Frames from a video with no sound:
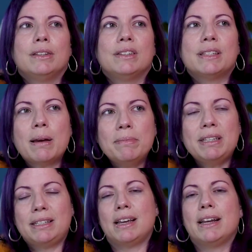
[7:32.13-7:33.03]
Some
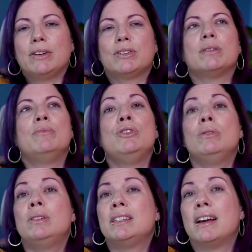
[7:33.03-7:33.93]

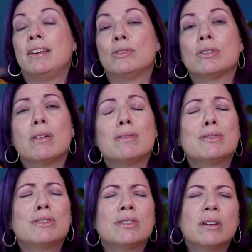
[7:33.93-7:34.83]
new designers are
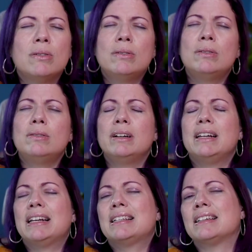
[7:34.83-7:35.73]
so
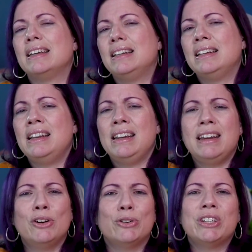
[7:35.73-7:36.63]
excited and
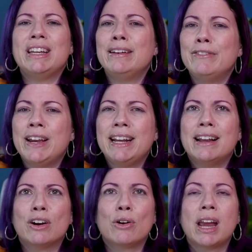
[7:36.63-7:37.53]
eager to innovate
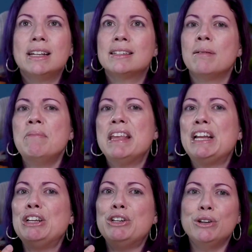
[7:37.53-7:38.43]
and create
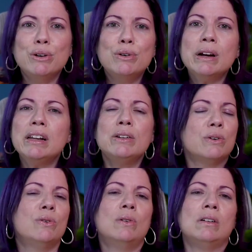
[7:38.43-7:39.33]
something new and
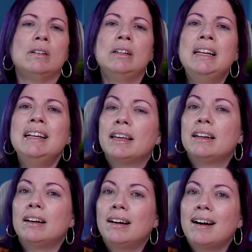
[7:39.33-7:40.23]
cool
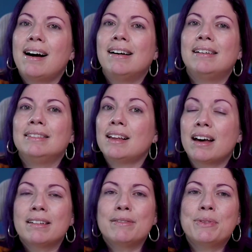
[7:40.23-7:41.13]
that a
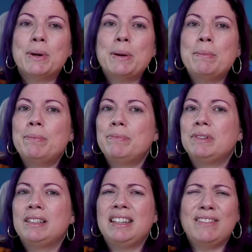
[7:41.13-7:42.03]
lot of them
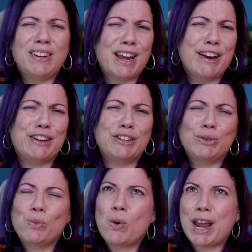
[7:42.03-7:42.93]
deviate
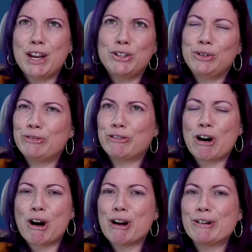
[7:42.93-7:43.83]
way too
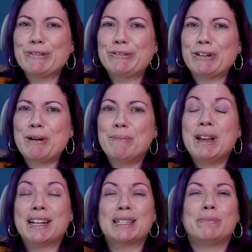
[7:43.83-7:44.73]
far from
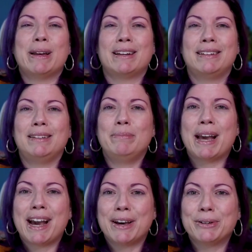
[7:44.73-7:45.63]
expected
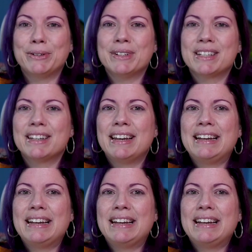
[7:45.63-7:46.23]
patterns.